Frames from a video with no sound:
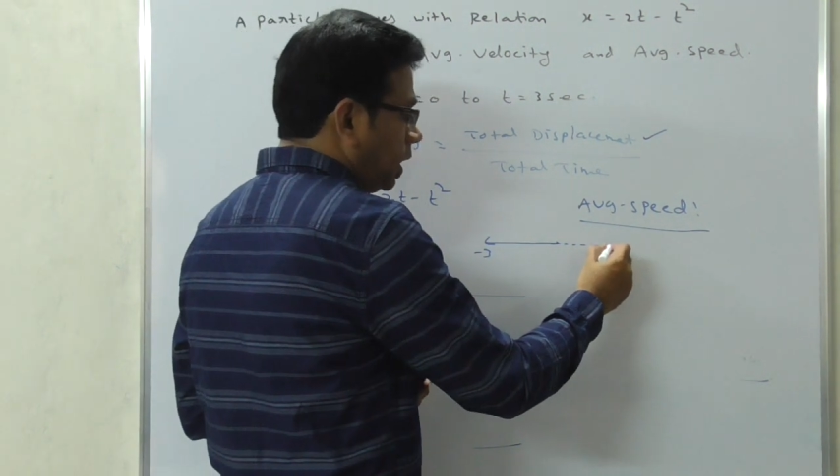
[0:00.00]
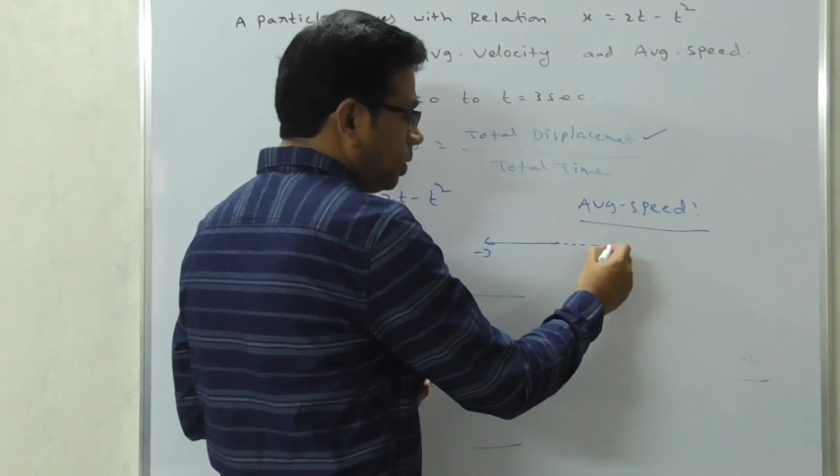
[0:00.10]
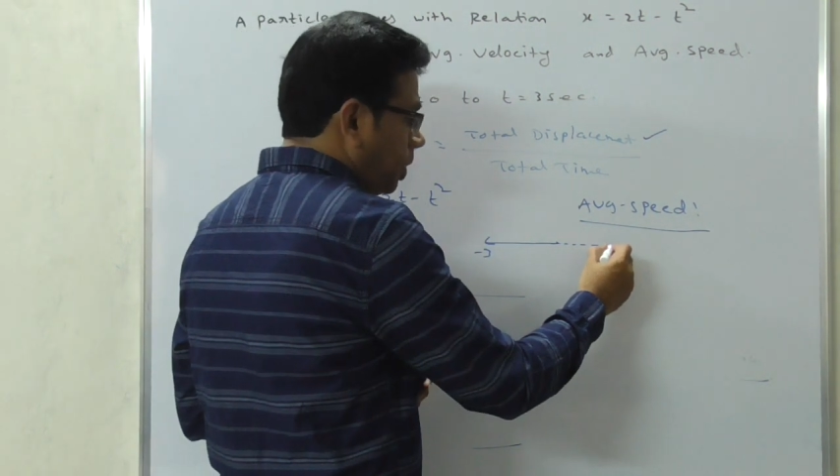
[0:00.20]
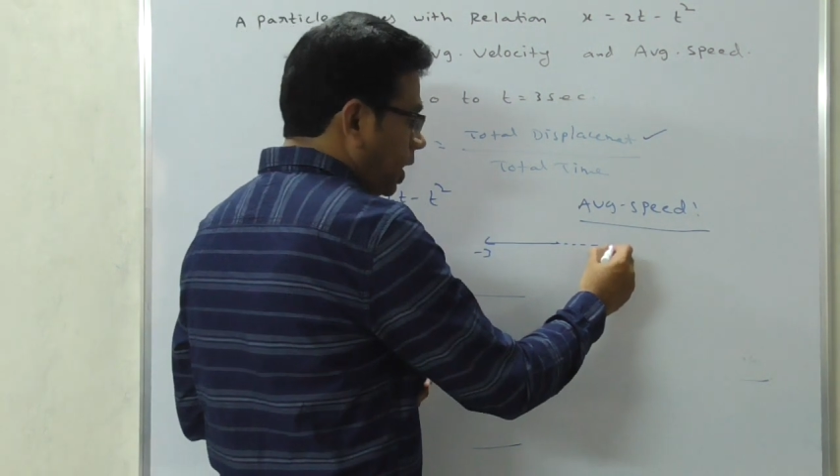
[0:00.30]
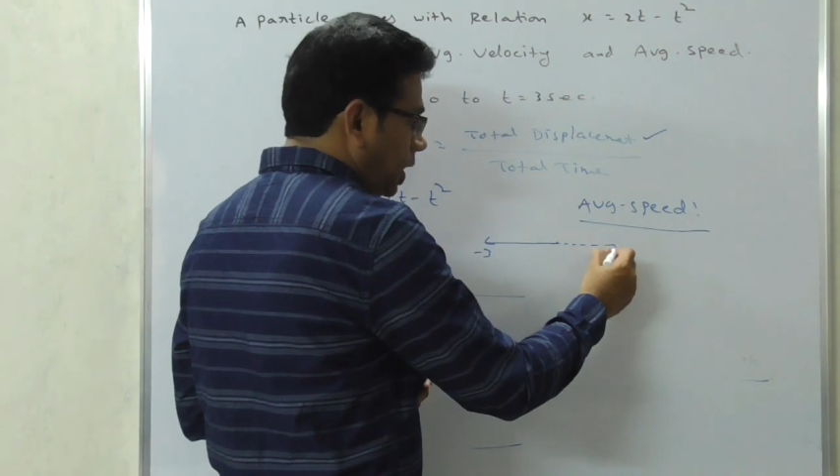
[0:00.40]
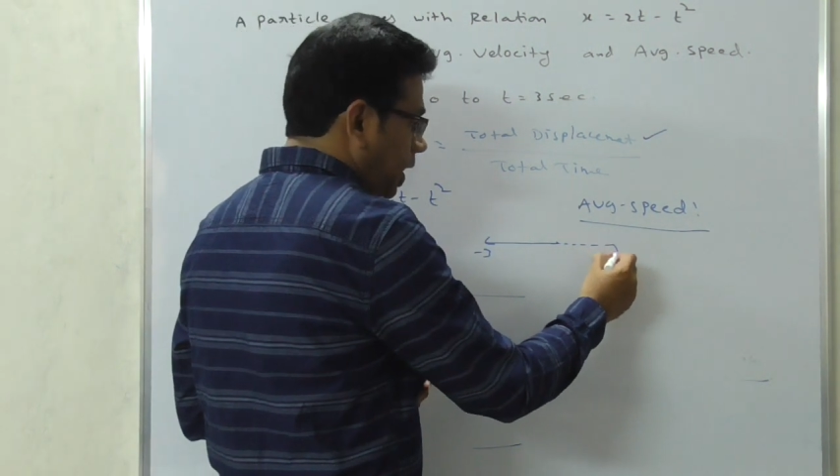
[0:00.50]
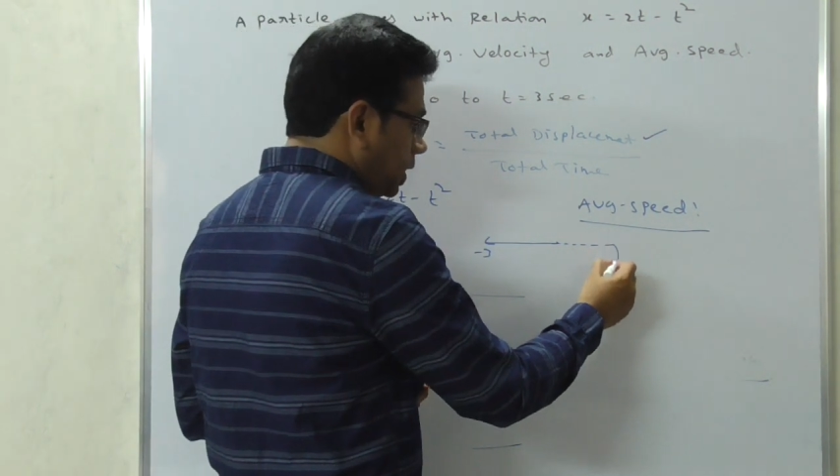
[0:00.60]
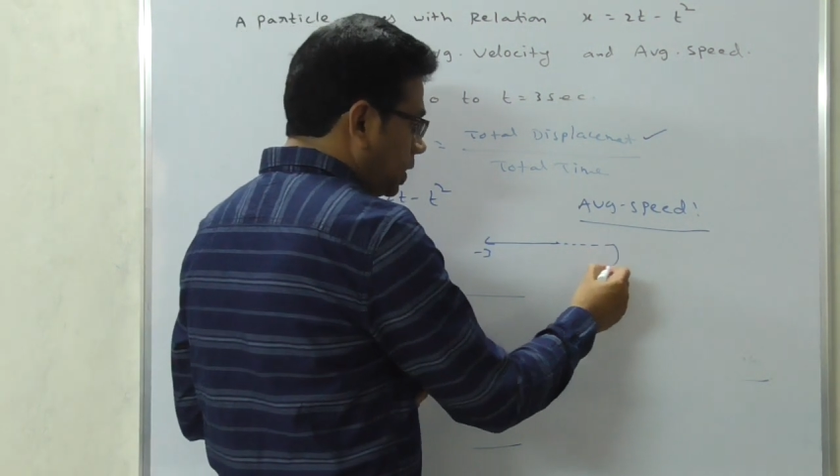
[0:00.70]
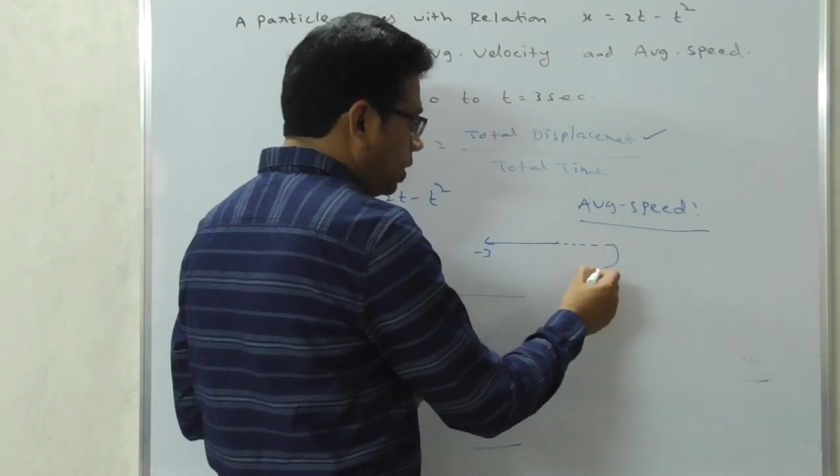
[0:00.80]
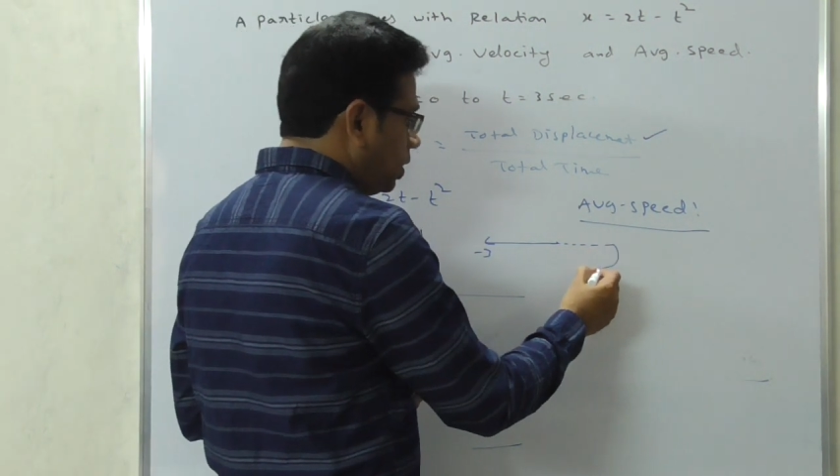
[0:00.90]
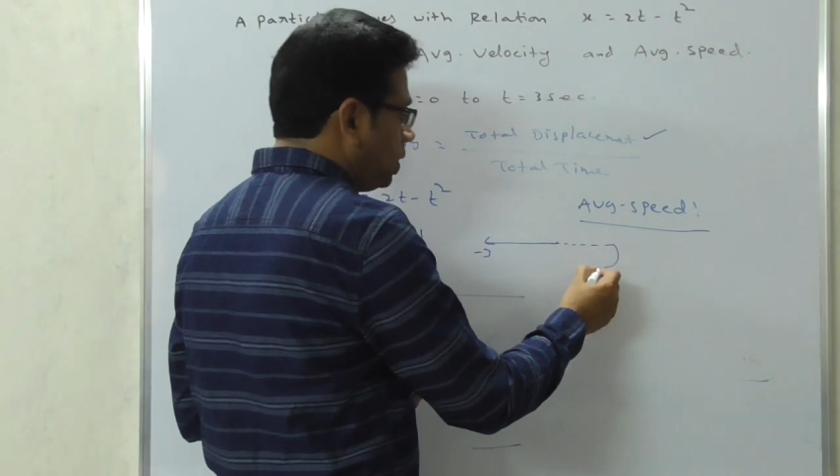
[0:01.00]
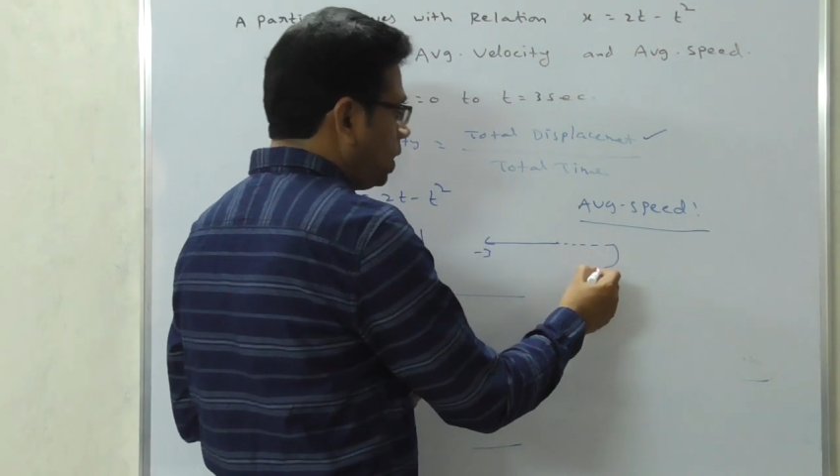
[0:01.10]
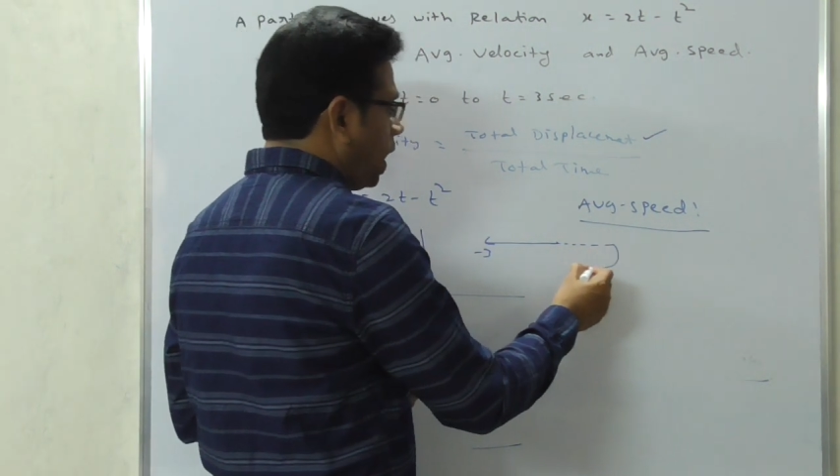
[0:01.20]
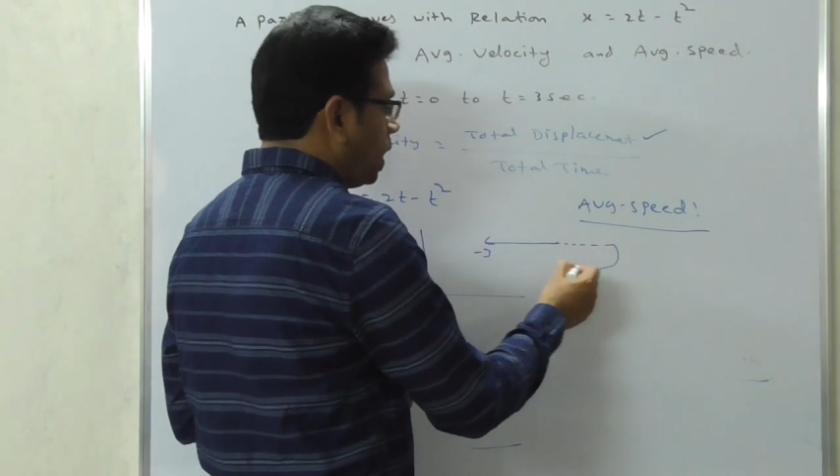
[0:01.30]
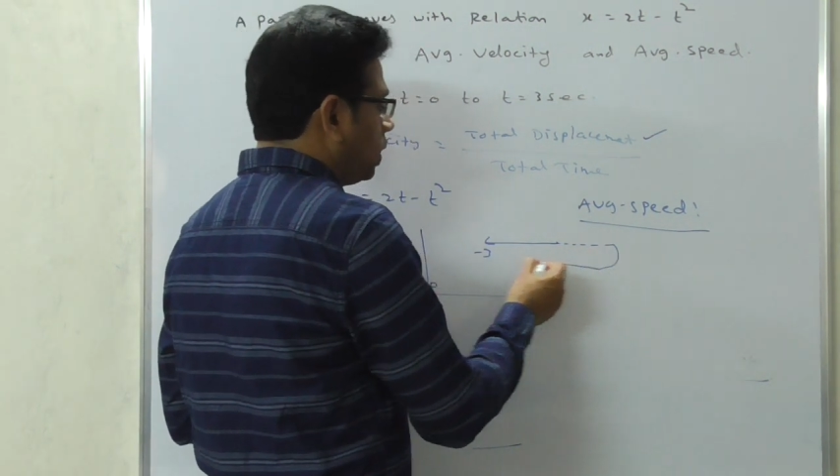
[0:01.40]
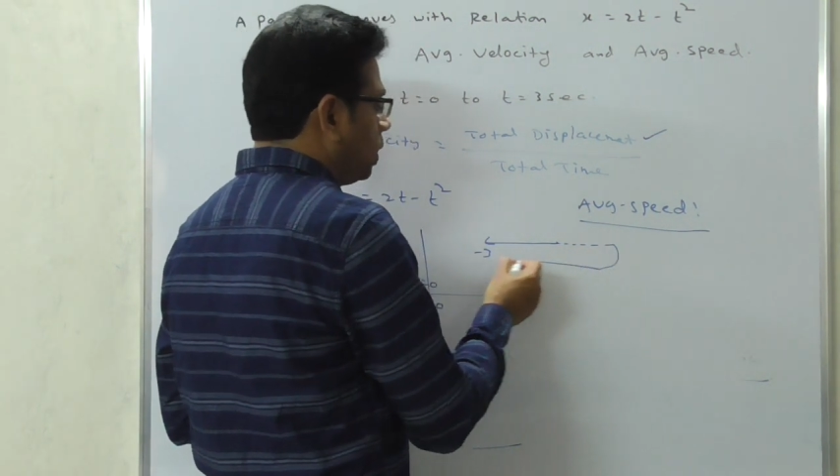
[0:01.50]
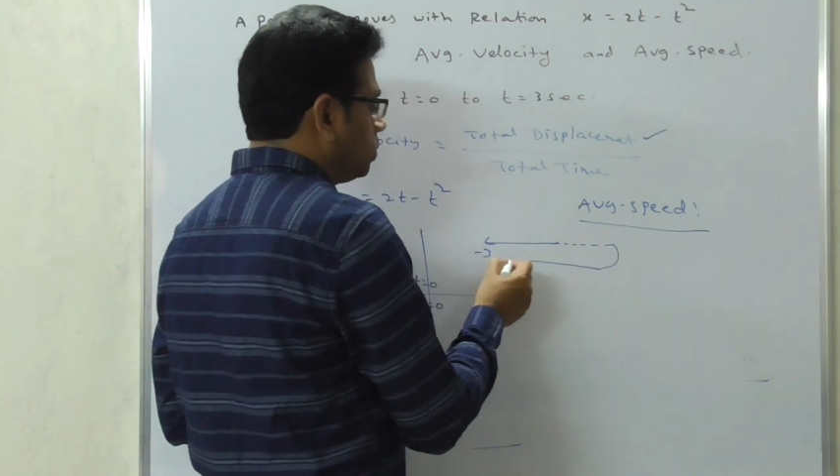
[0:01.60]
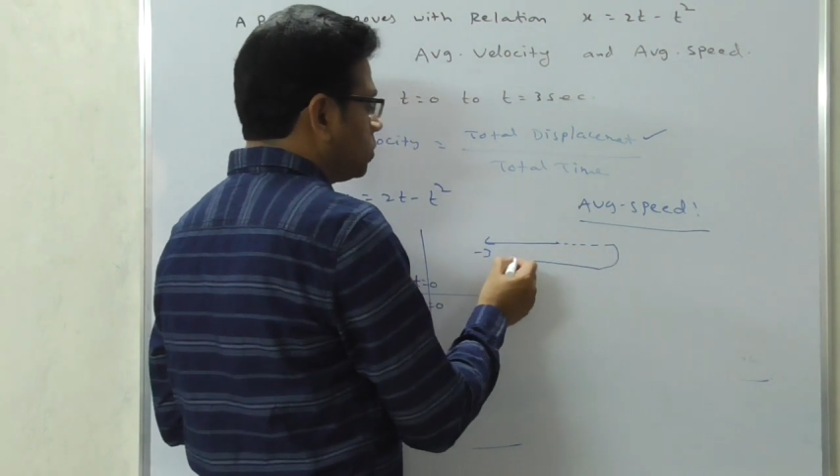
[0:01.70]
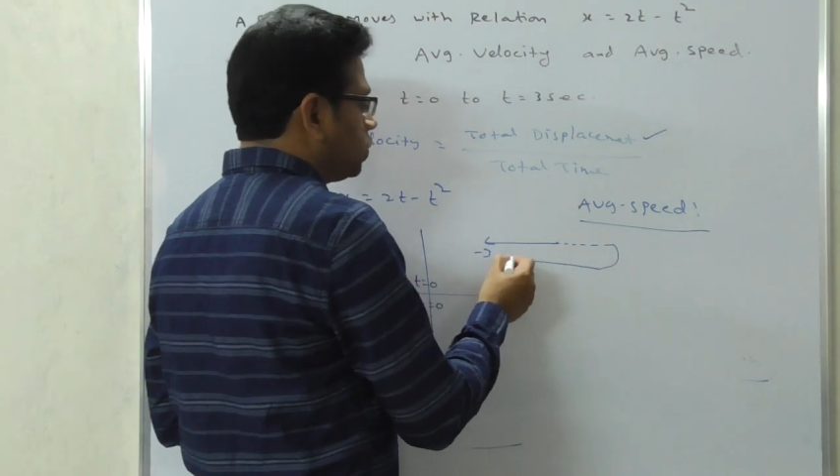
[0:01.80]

it may take turn and comes